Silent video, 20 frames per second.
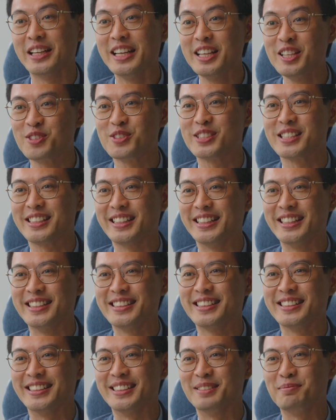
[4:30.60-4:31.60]
interesting,
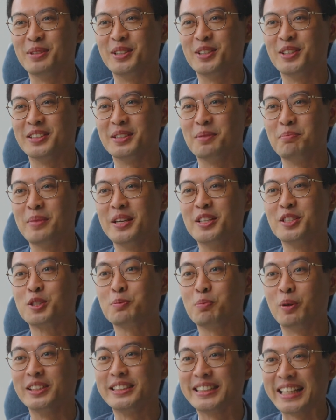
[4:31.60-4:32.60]
isn't it? Because it means
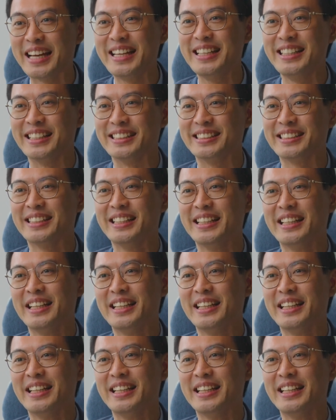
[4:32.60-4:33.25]
spontaneous.